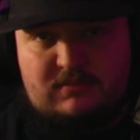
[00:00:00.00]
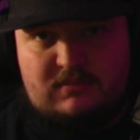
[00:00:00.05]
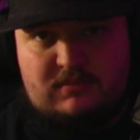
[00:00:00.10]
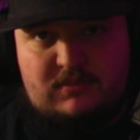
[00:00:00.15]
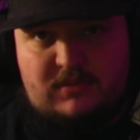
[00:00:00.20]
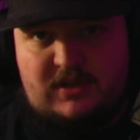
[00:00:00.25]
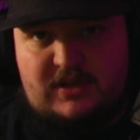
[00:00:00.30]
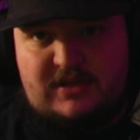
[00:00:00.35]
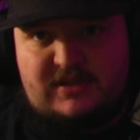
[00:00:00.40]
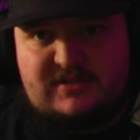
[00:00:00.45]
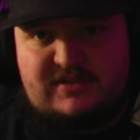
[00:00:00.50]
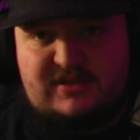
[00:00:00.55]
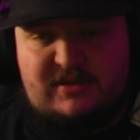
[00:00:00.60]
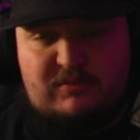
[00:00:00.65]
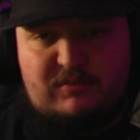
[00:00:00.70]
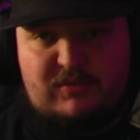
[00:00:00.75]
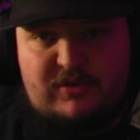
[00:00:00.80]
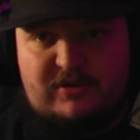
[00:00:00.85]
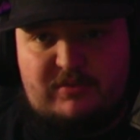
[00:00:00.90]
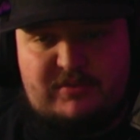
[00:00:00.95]
Like
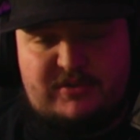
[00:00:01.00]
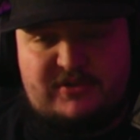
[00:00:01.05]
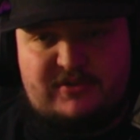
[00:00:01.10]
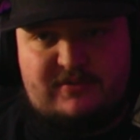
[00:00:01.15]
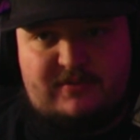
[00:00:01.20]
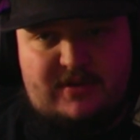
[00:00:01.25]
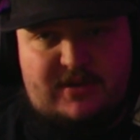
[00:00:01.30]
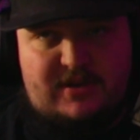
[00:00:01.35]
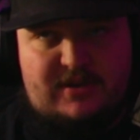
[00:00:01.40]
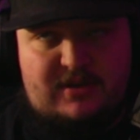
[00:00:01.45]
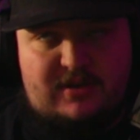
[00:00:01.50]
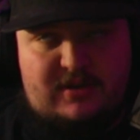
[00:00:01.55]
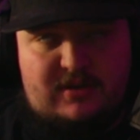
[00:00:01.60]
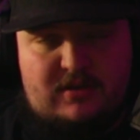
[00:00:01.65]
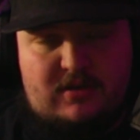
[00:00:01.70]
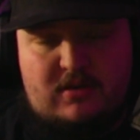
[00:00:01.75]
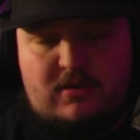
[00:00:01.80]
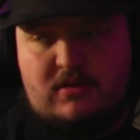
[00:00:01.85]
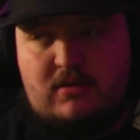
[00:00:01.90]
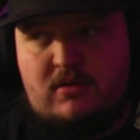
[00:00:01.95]
somewhere
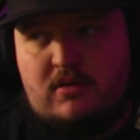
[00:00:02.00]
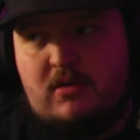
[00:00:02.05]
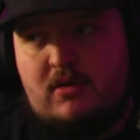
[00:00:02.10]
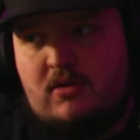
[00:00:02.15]
between